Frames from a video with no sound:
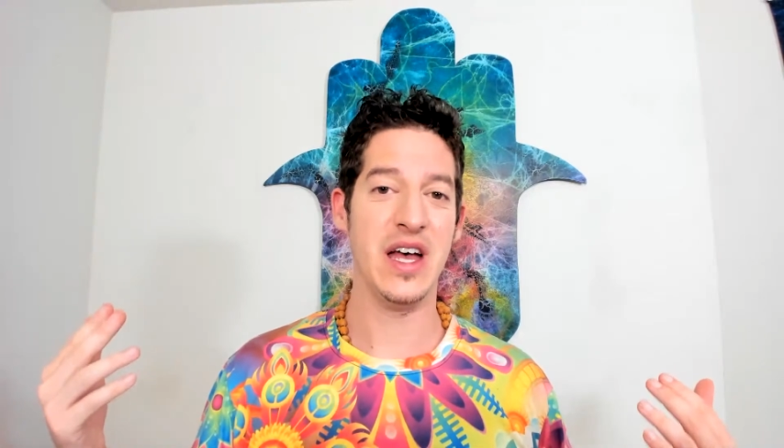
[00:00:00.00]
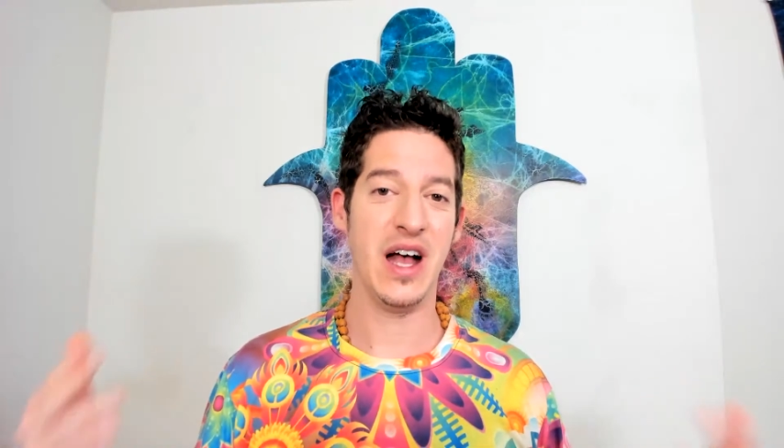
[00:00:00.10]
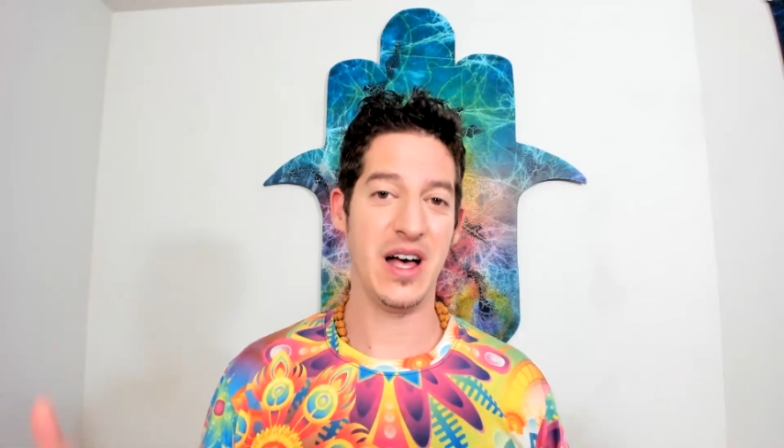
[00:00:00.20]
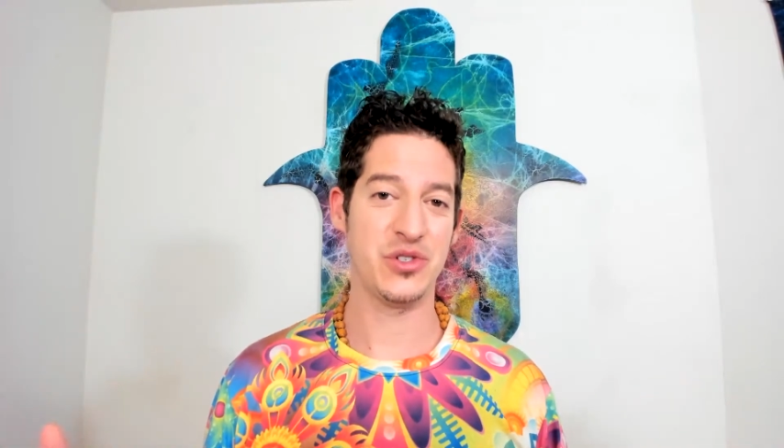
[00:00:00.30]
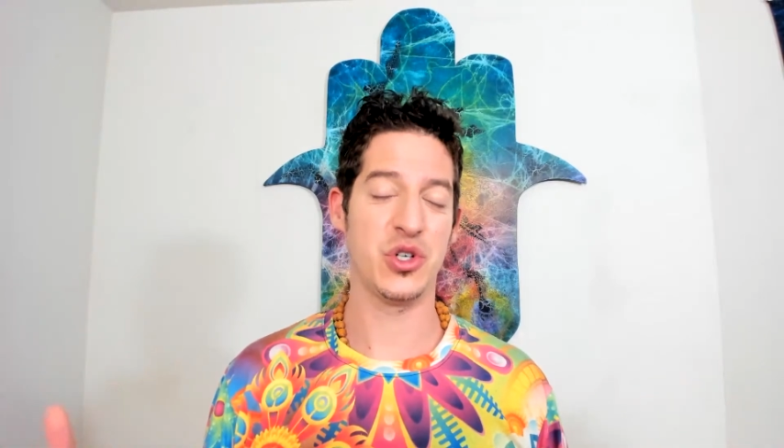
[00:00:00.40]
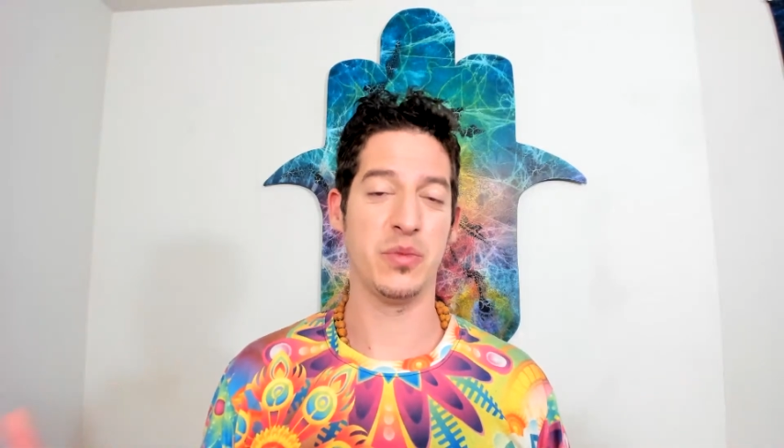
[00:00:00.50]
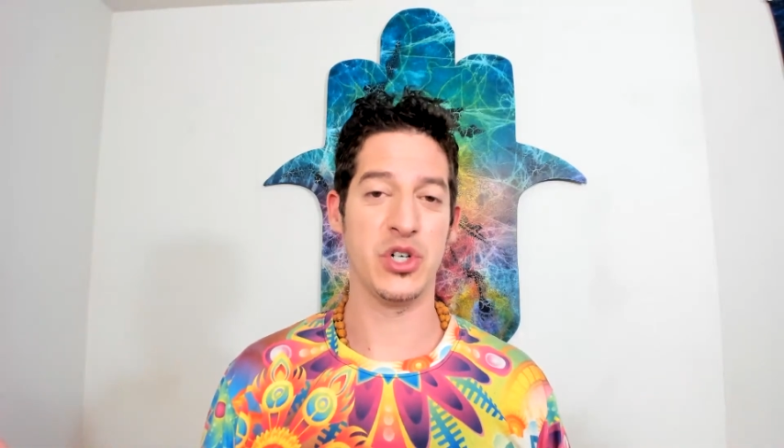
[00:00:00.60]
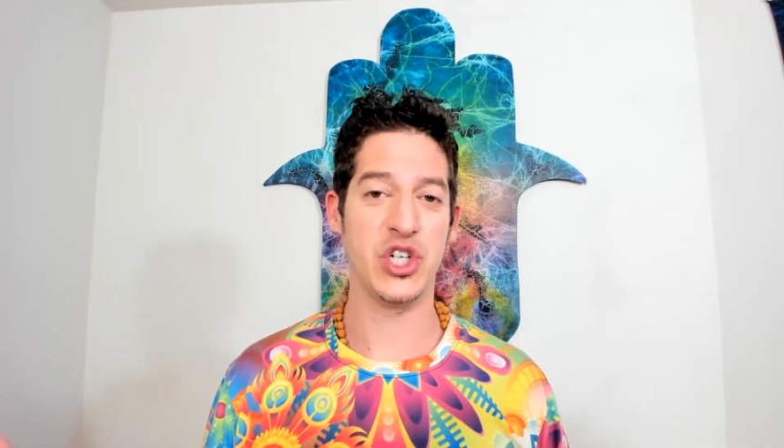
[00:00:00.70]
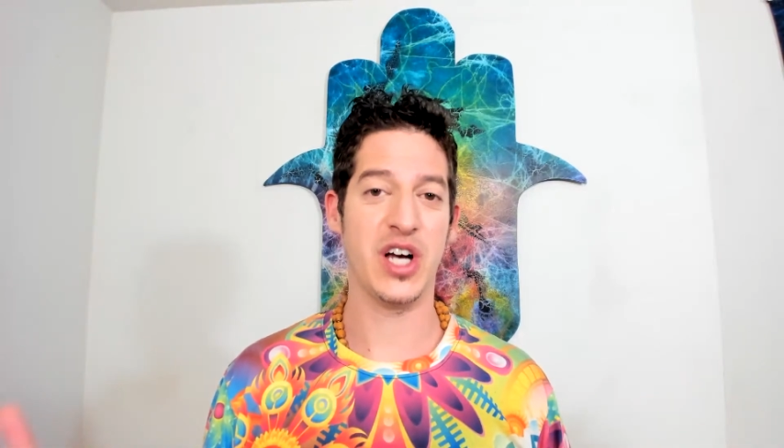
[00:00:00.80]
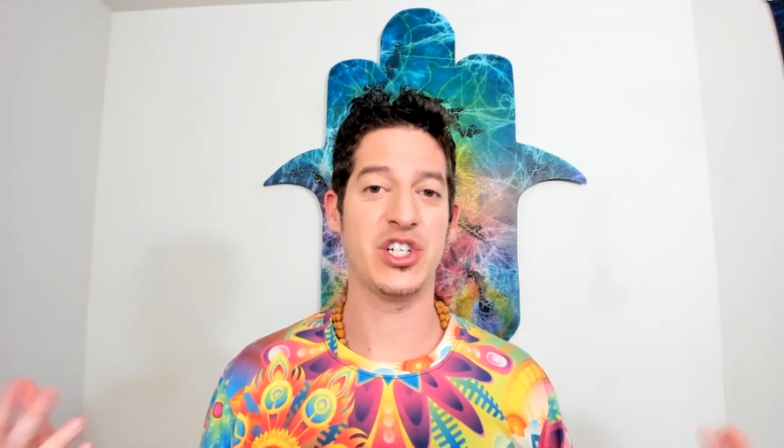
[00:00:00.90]
astral
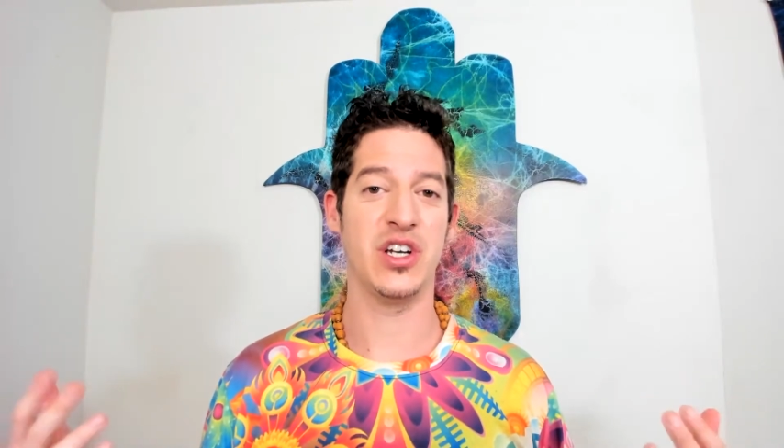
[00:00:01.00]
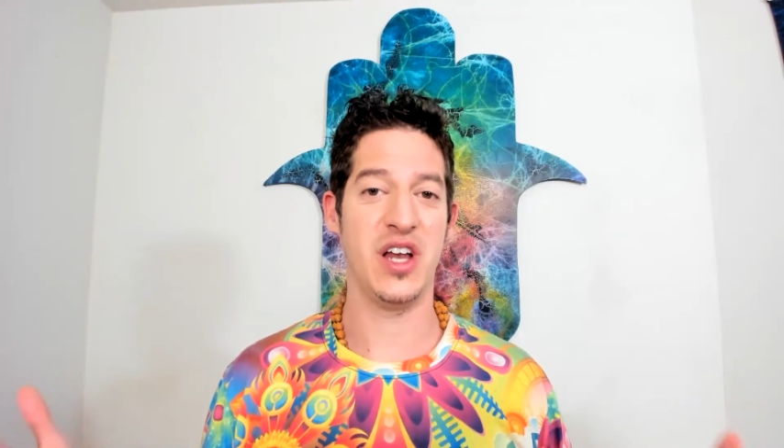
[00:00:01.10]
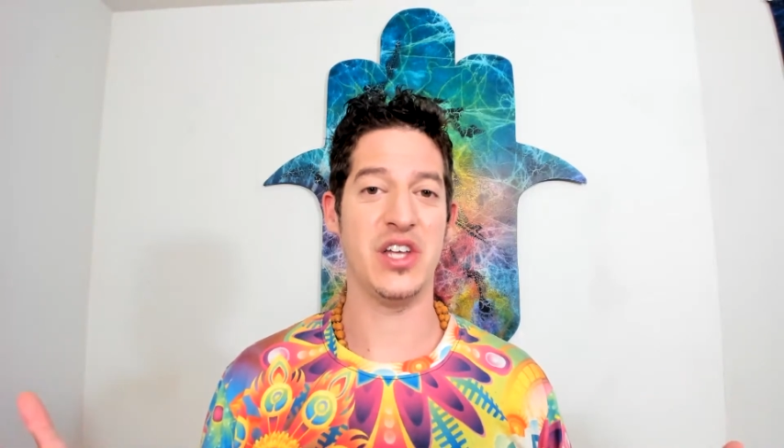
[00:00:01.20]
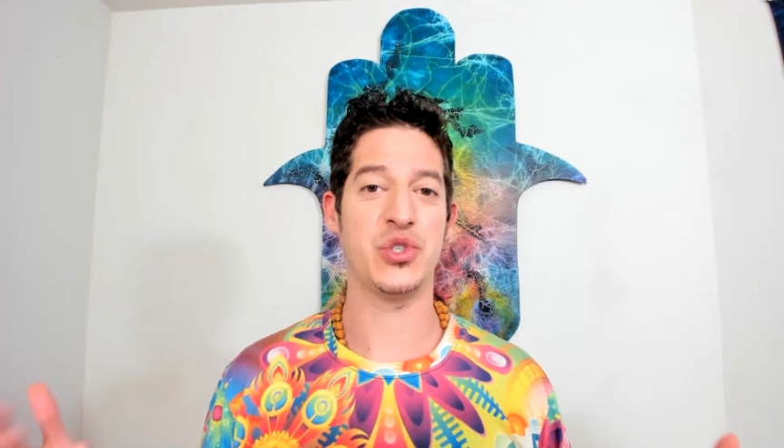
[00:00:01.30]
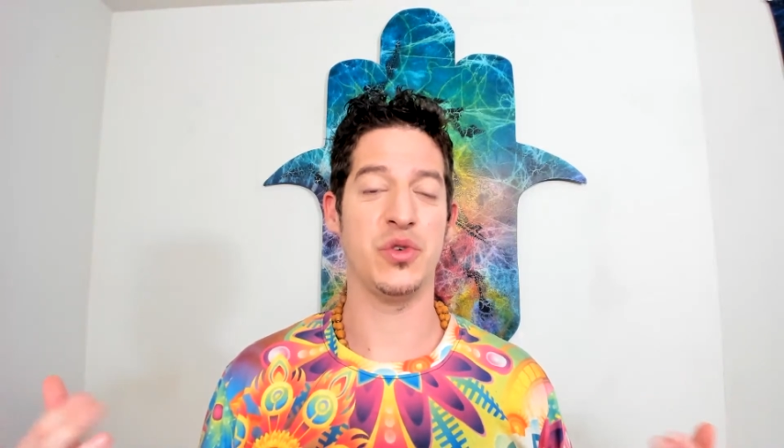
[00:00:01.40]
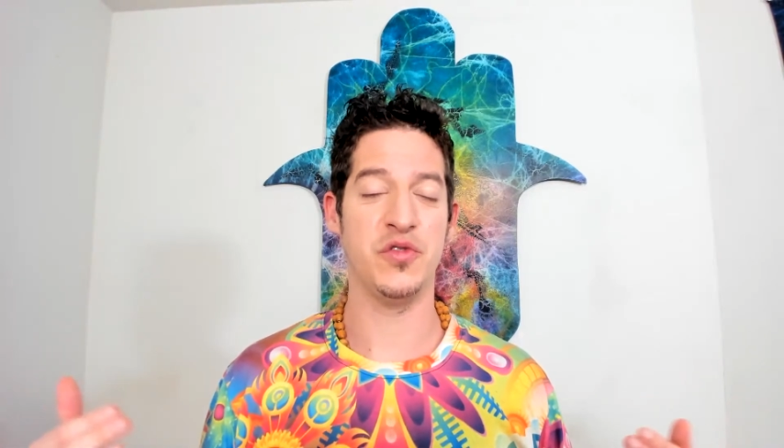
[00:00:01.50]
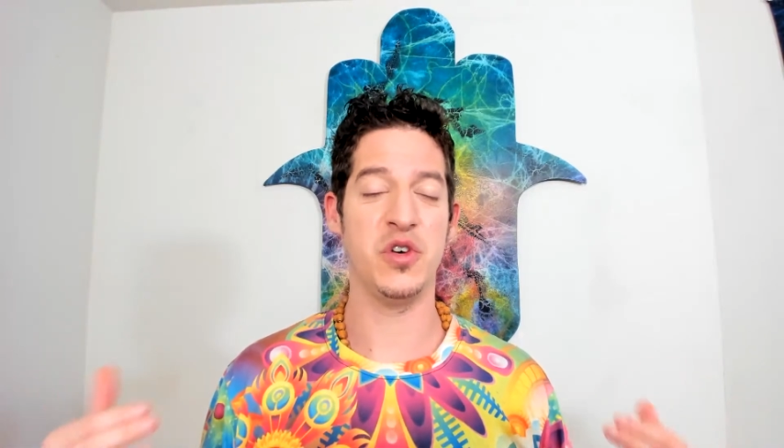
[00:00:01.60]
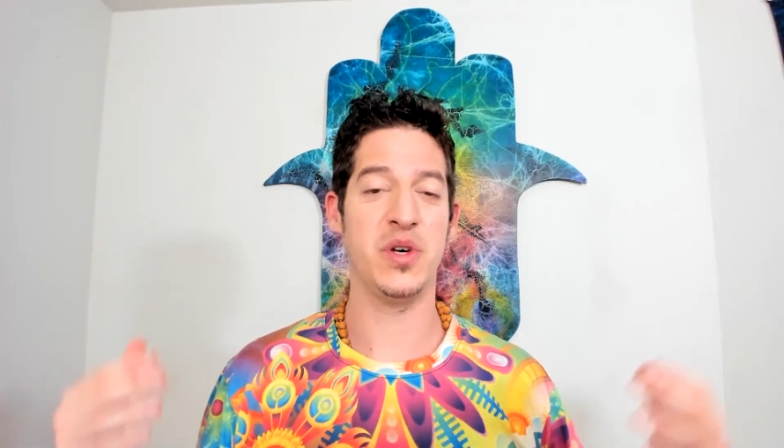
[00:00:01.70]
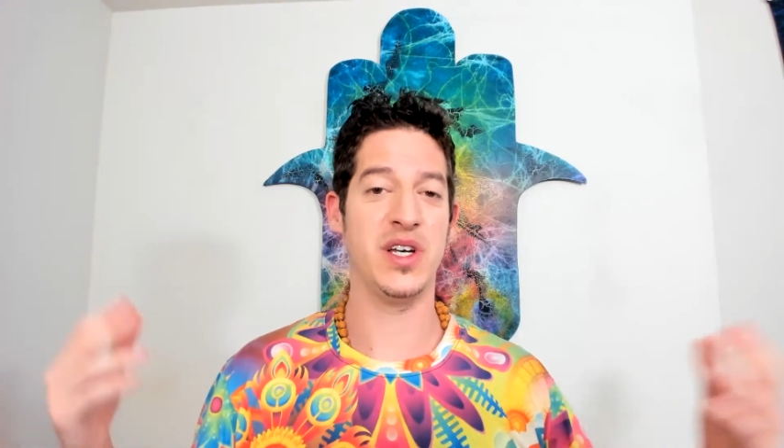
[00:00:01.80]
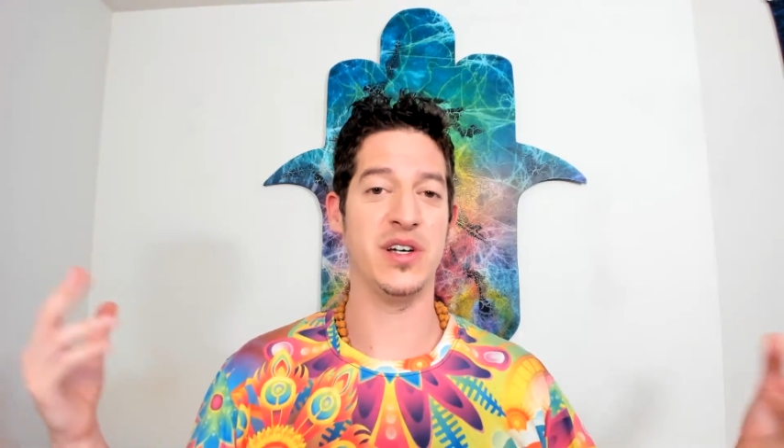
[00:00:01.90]
projection and astral
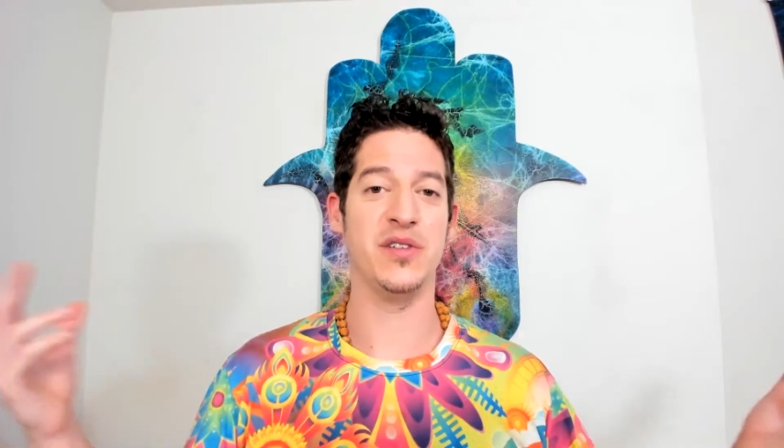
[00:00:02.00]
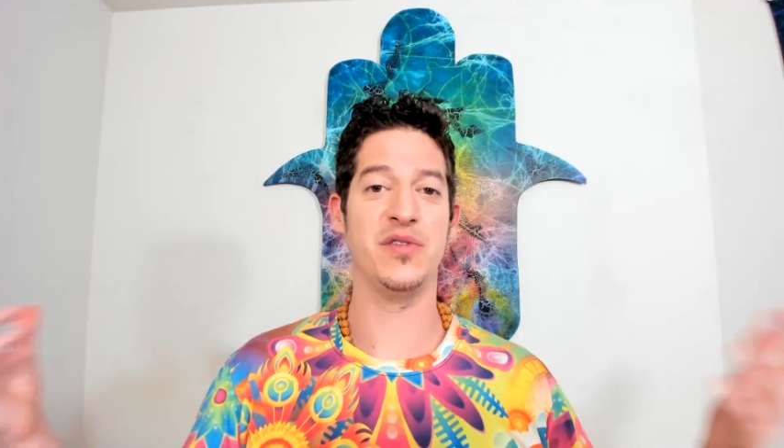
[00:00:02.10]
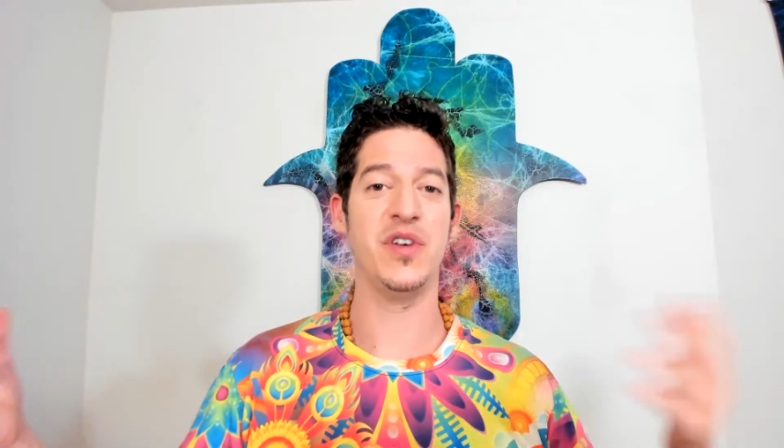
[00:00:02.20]
viewing of